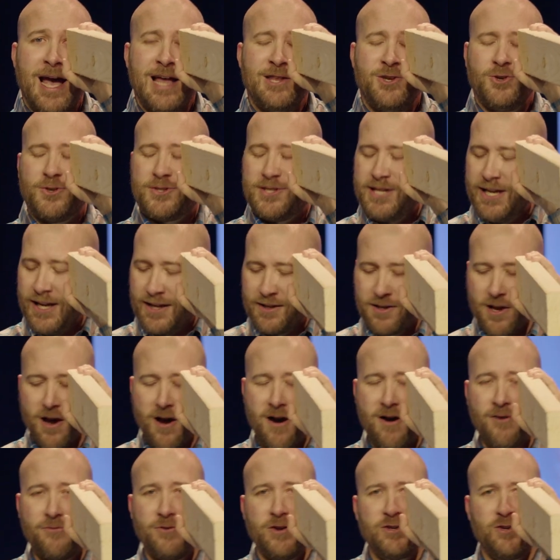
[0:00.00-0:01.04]
And you're ticked
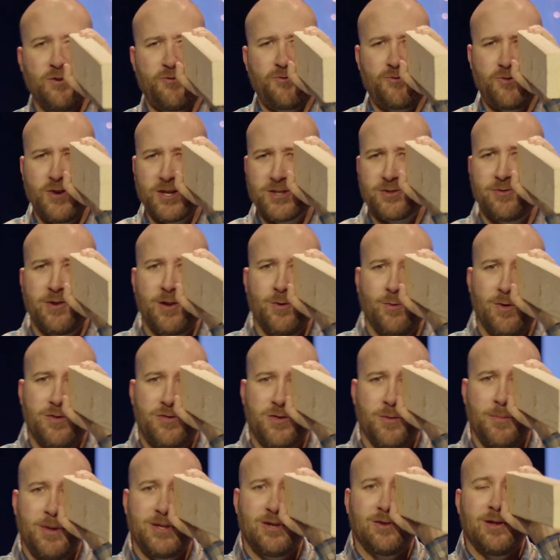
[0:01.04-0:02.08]
off and you're frustrated with
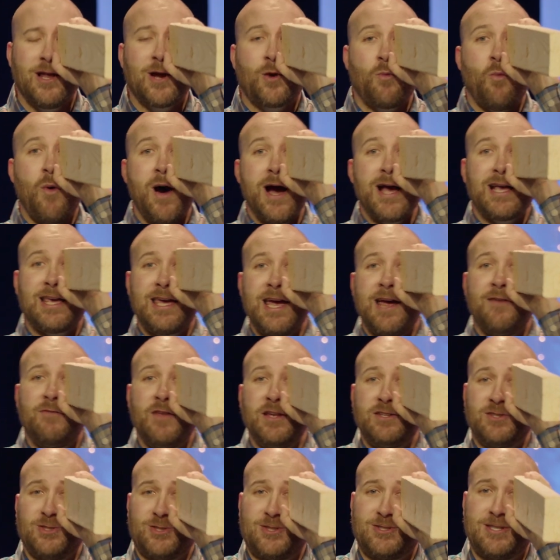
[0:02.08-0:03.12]
them and you're like, why can't
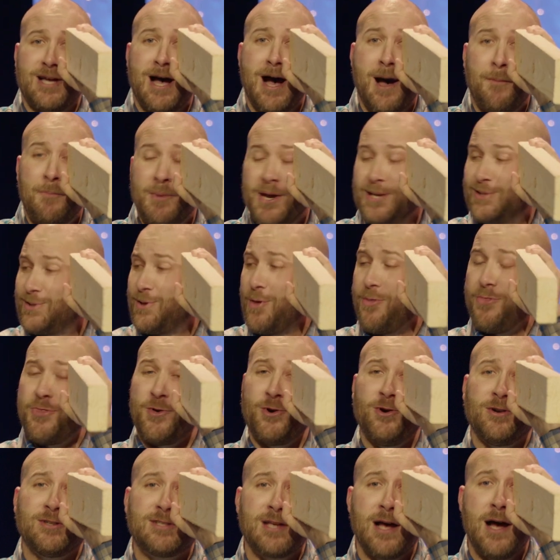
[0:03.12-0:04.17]
they just stop? It's the
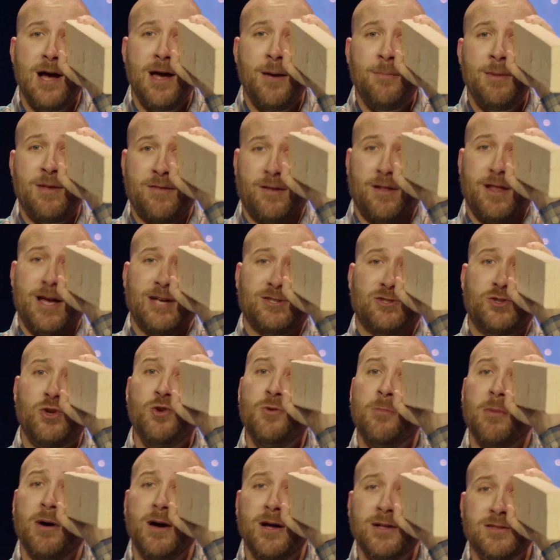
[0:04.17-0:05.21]
third time in the last
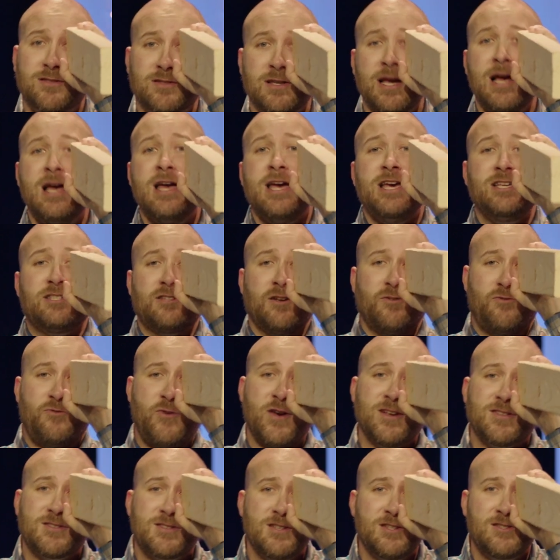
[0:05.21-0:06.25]
2 months he's
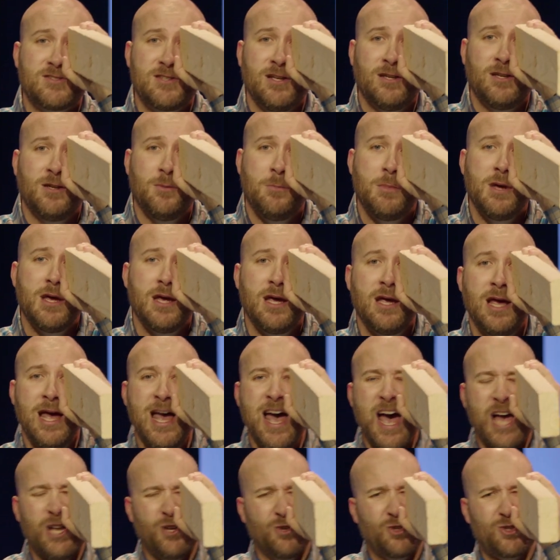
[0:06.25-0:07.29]
confessed this sin to me,
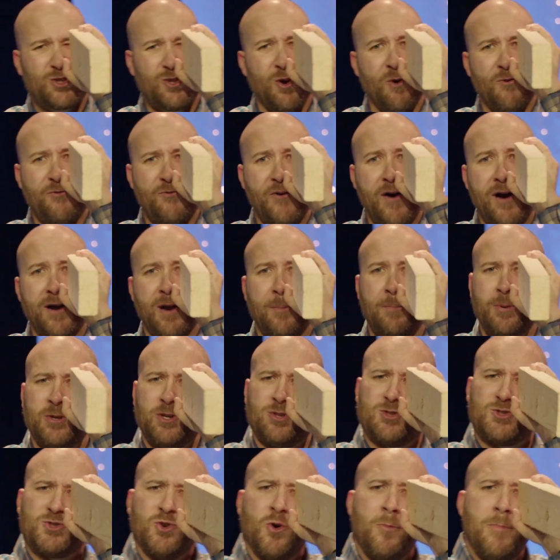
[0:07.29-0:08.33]
and you're so fired up and
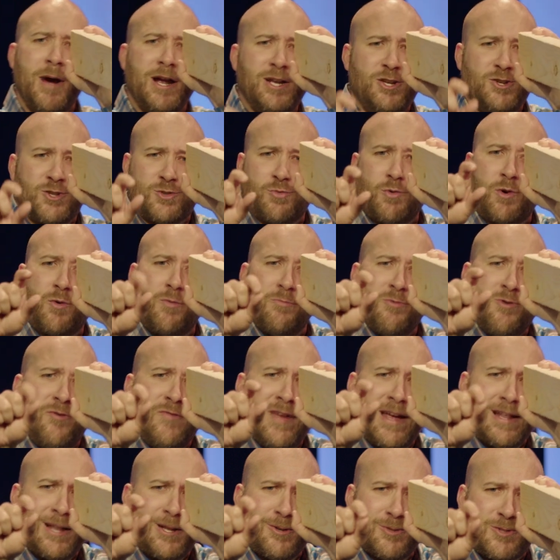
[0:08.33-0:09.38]
you're so mad you just want to remove
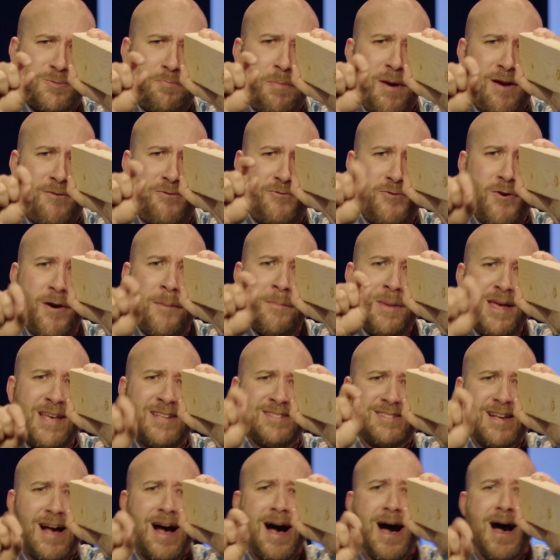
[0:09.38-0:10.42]
that little speck from
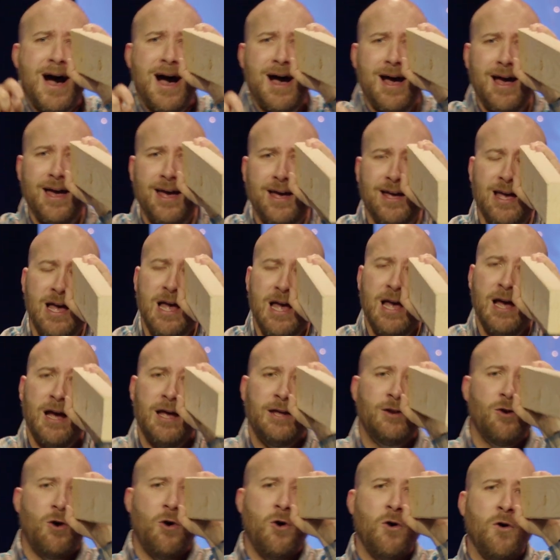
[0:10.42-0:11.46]
his eye,
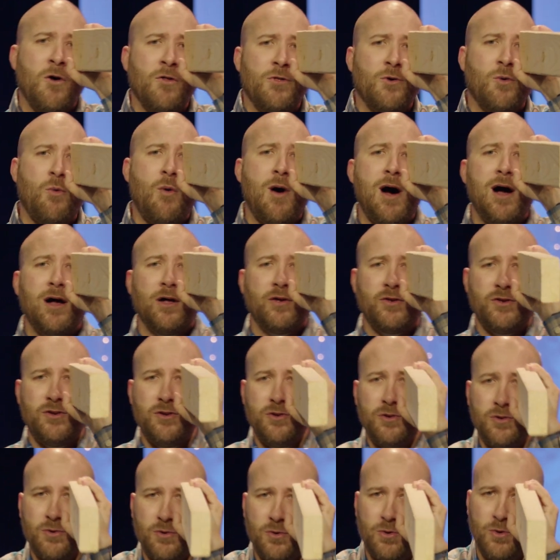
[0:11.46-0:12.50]
and all the while
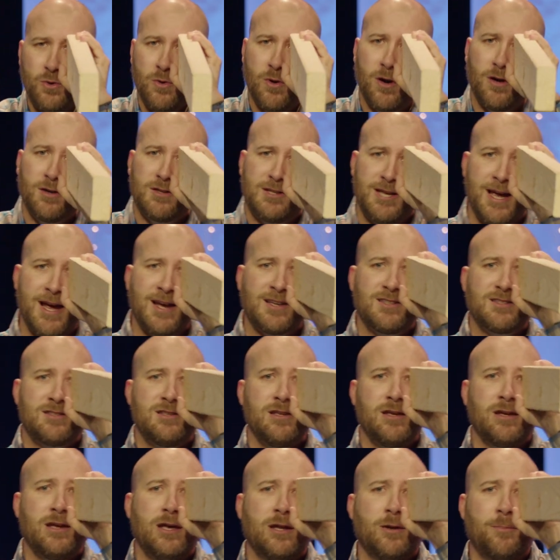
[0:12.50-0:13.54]
you are
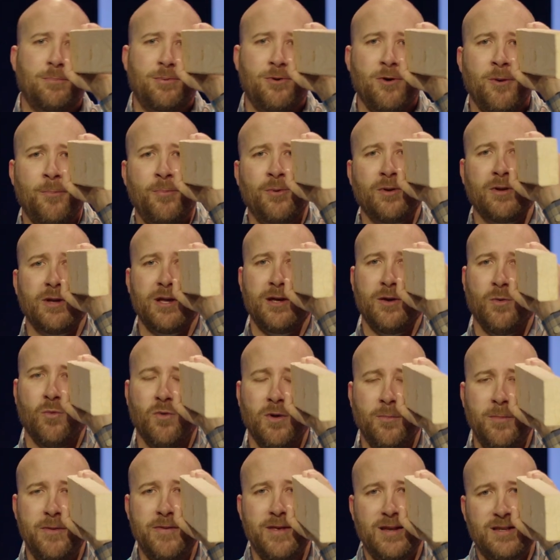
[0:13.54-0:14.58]
texting inappropriately a
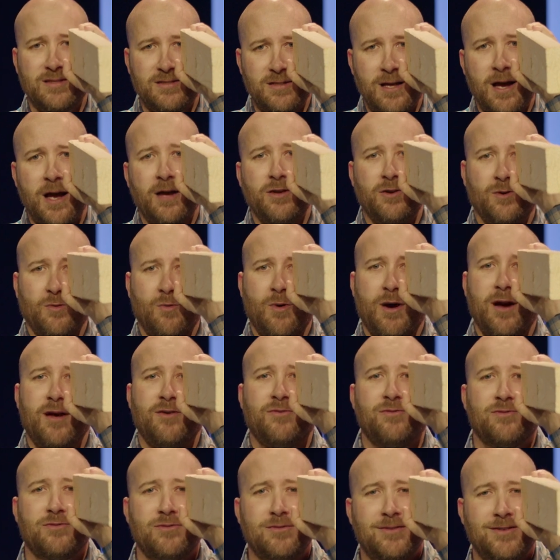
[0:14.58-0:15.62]
woman that is not your
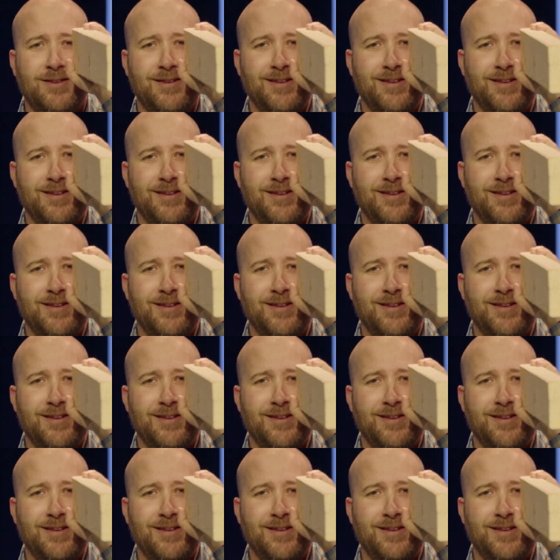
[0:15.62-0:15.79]
wife.